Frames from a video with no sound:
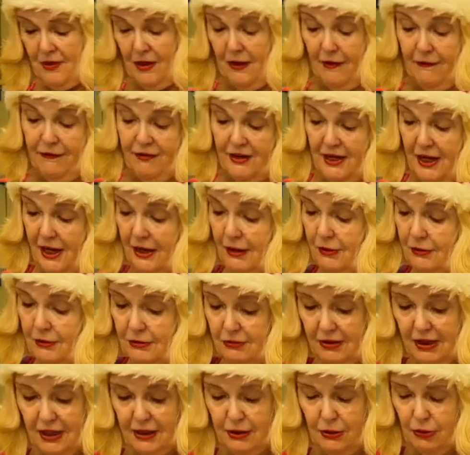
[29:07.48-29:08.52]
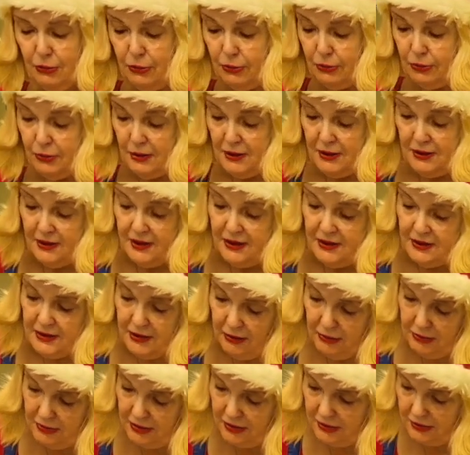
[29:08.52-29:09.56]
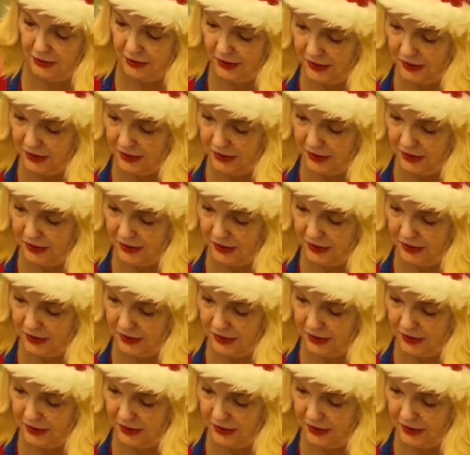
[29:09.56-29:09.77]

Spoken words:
I think that looks really cool. So I'm going to